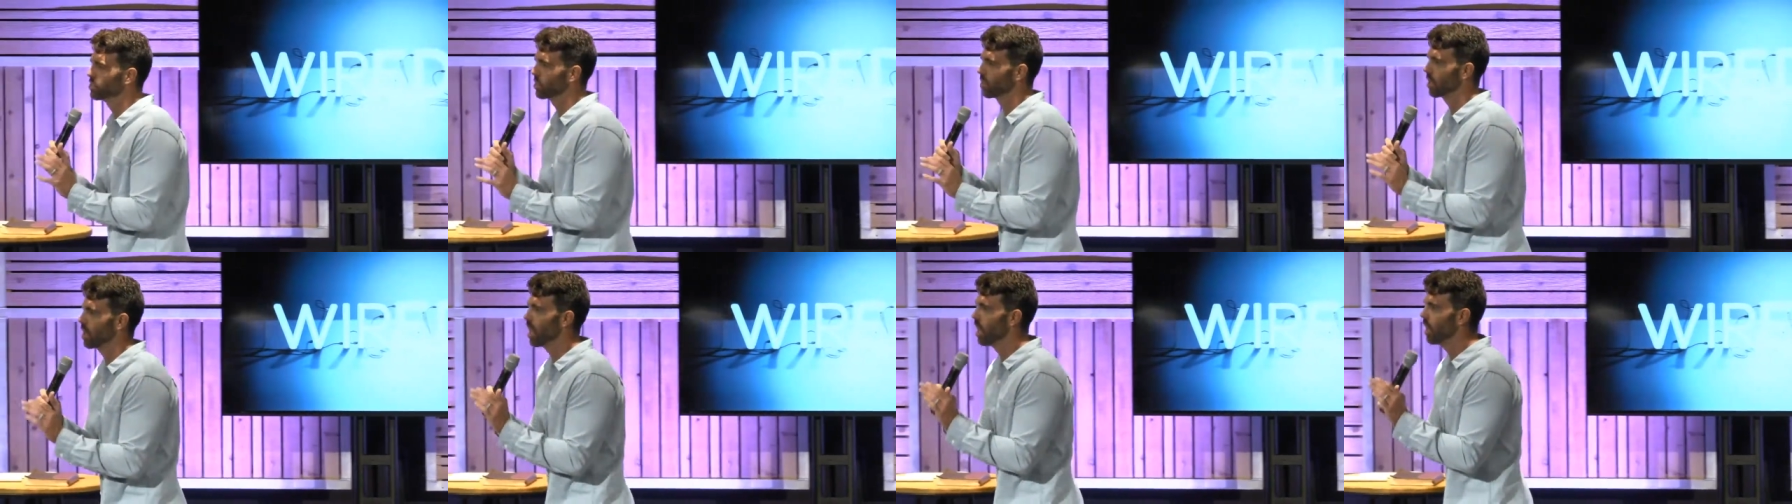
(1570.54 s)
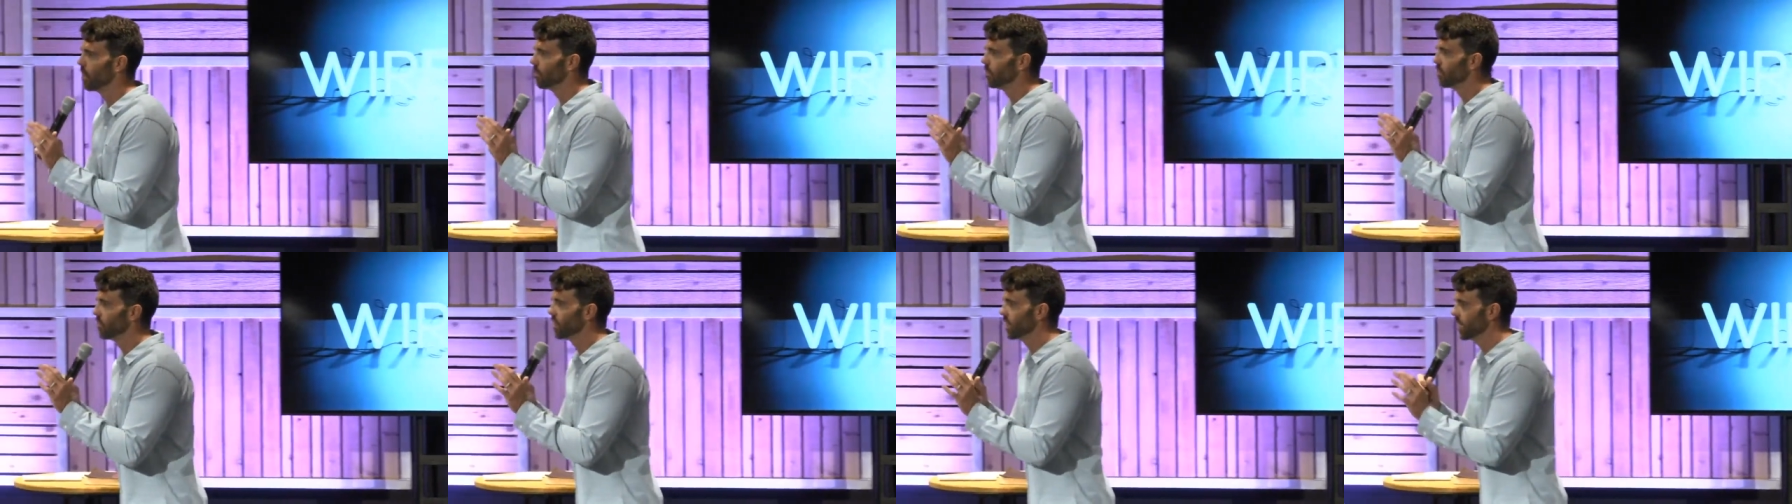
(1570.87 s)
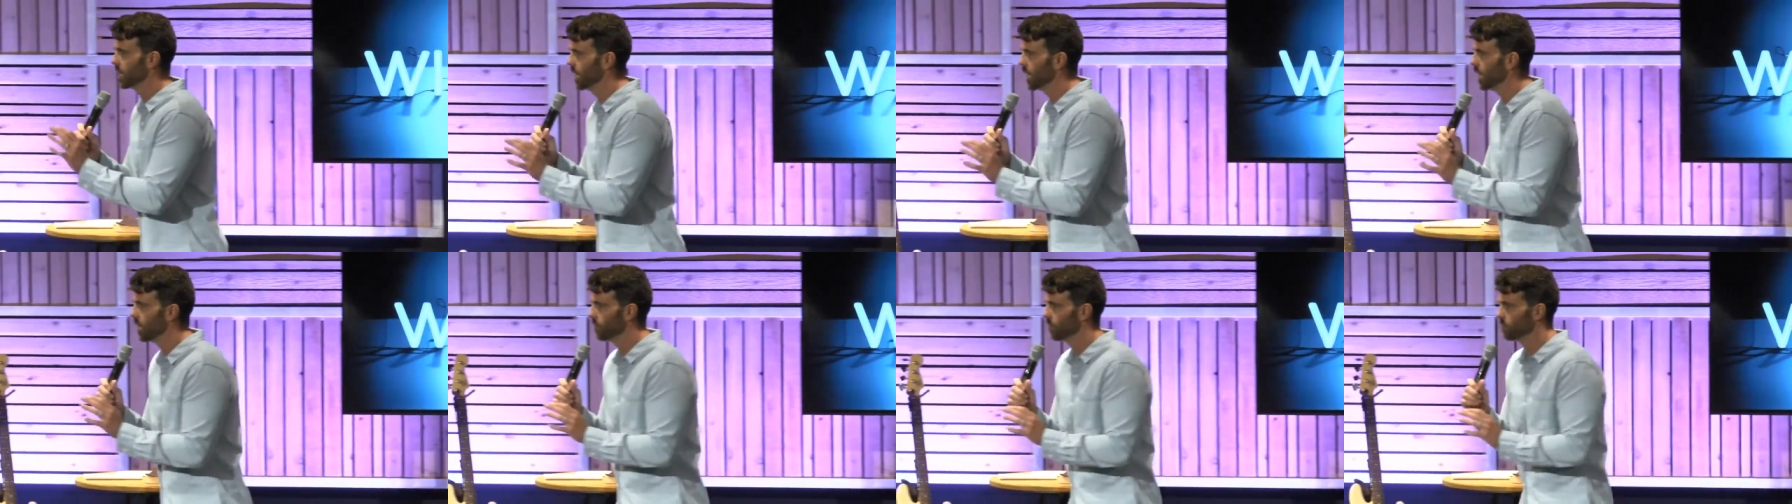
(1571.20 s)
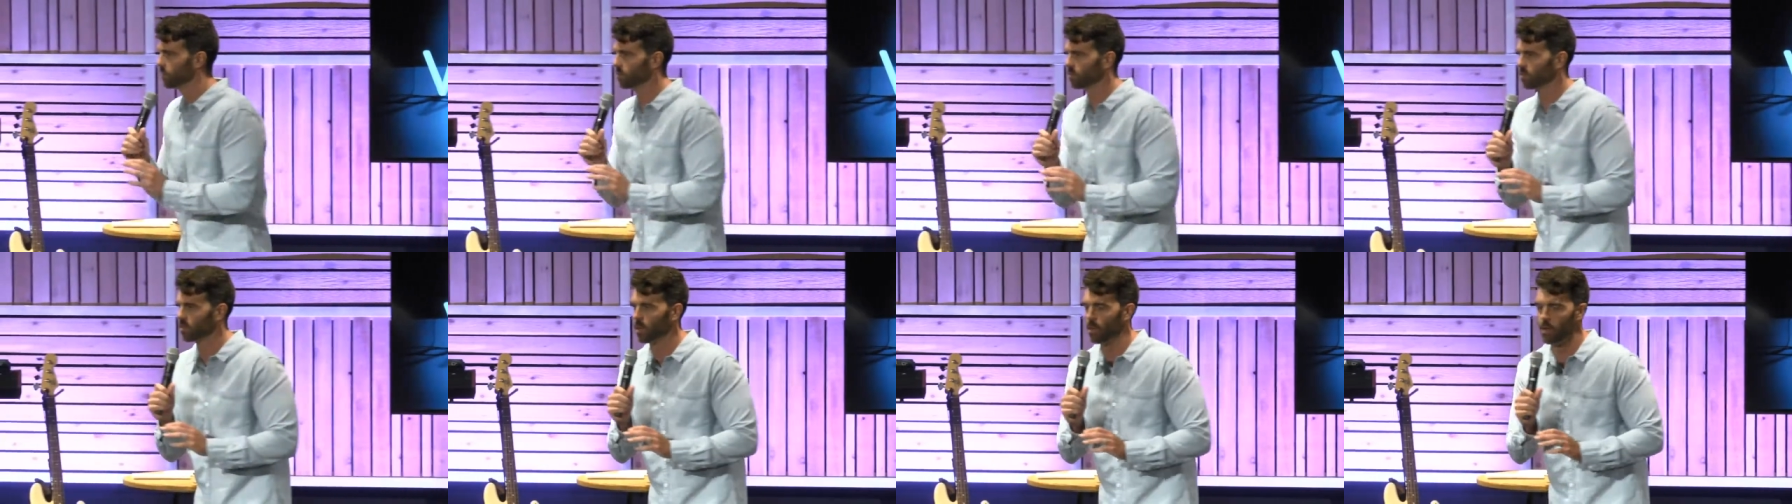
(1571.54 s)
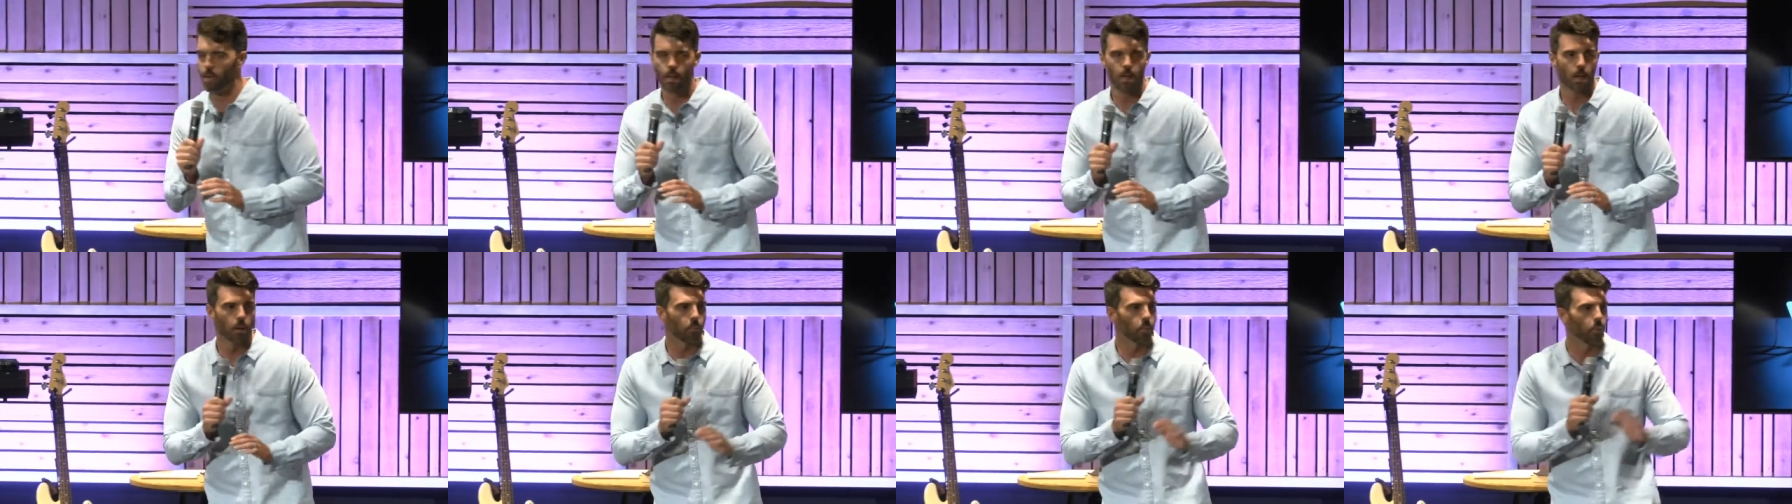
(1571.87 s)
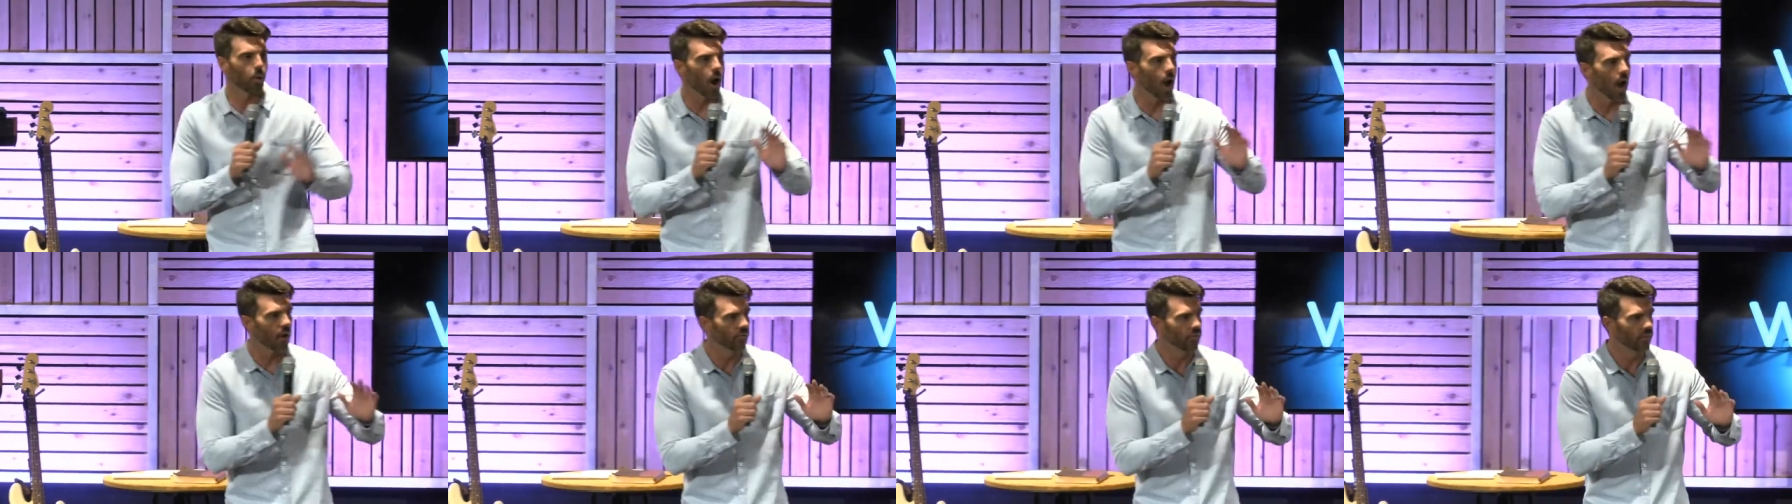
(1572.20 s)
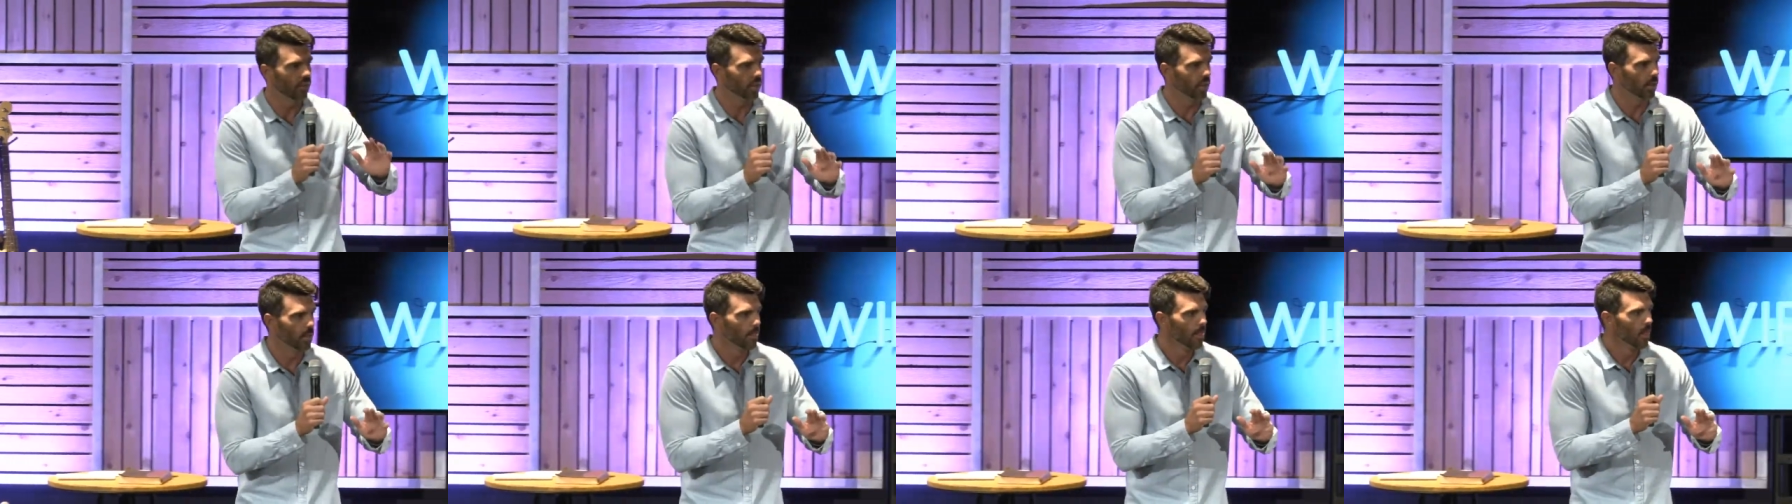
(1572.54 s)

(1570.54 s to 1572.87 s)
of the gifts. Prophet.